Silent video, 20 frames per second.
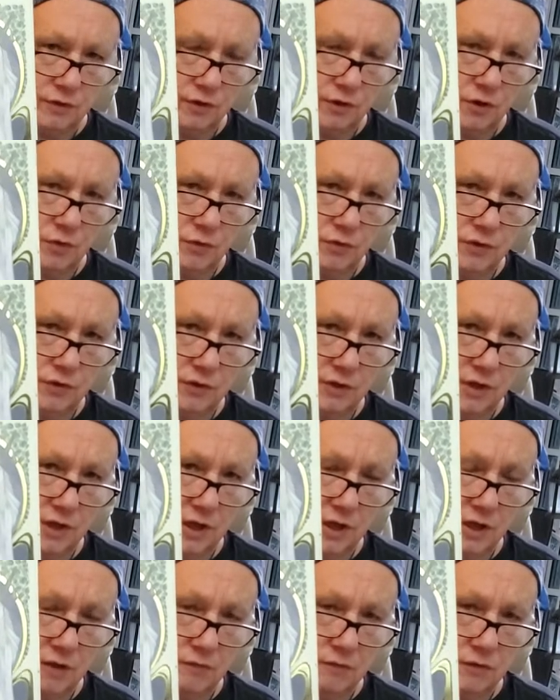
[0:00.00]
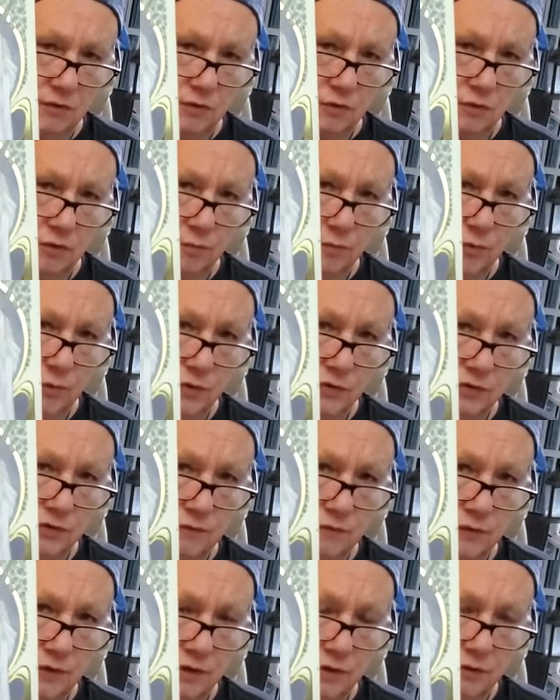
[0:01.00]
going to go into the cave and you're going to point your
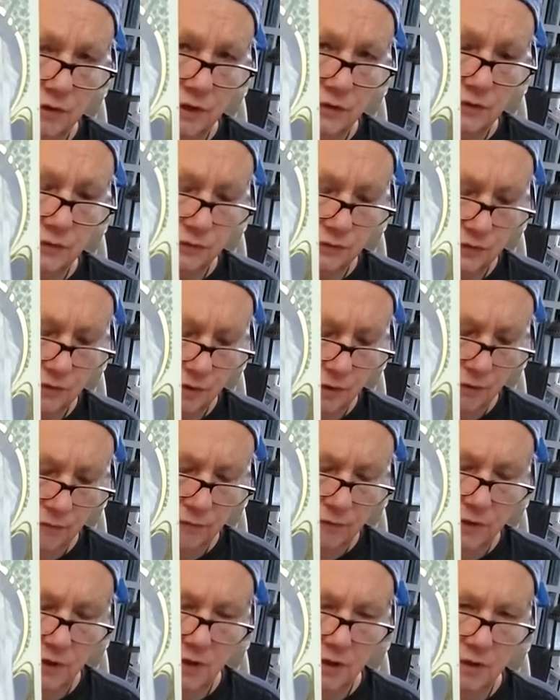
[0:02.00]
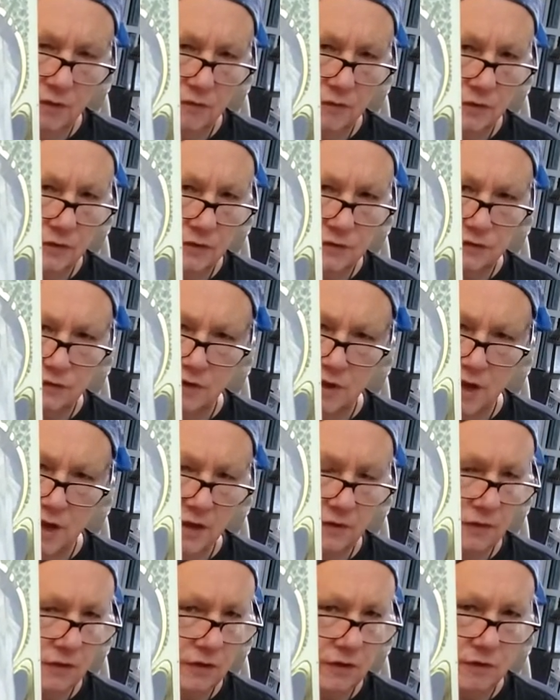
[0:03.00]
finger at yourself. This is
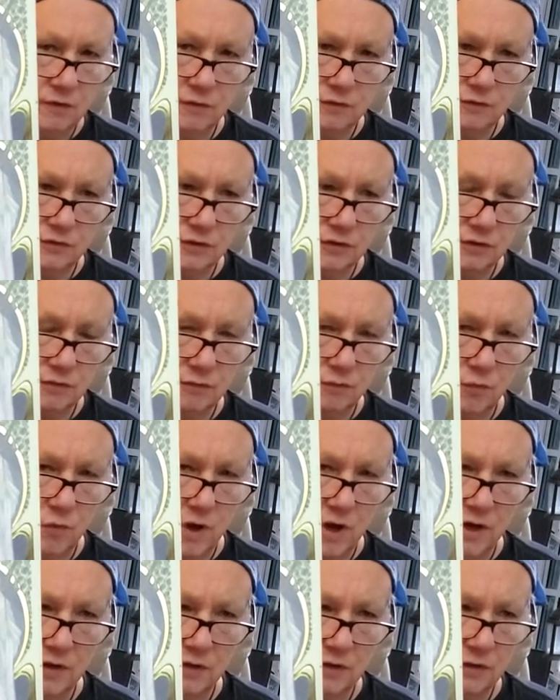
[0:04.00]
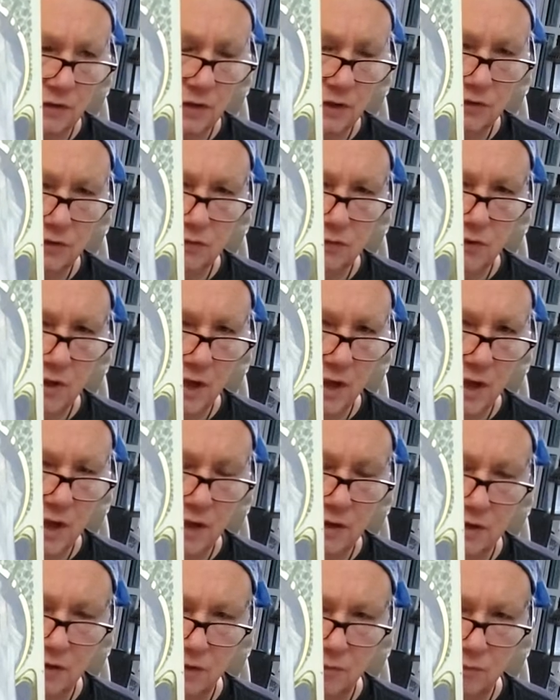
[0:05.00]
not the energy of why did they do
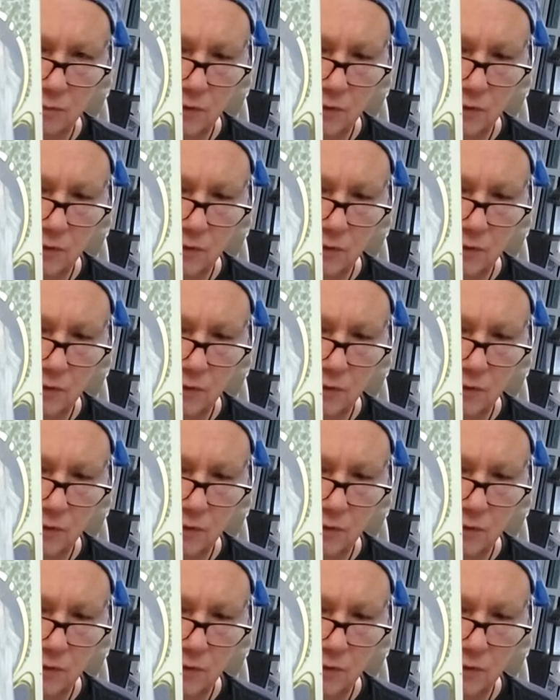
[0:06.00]
that and